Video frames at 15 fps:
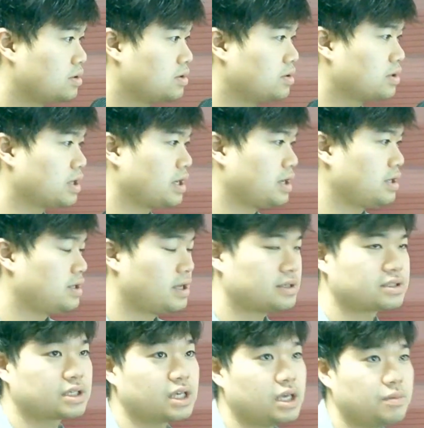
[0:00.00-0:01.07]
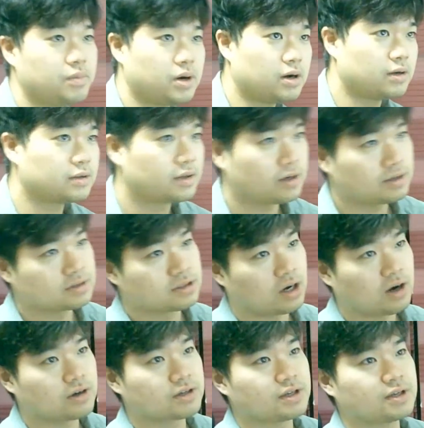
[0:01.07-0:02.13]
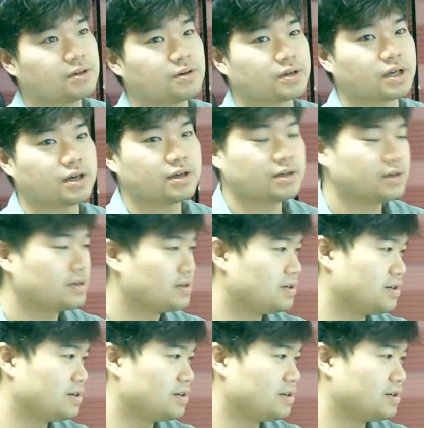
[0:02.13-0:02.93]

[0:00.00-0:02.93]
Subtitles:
Okay, let's keep on talking. Okay.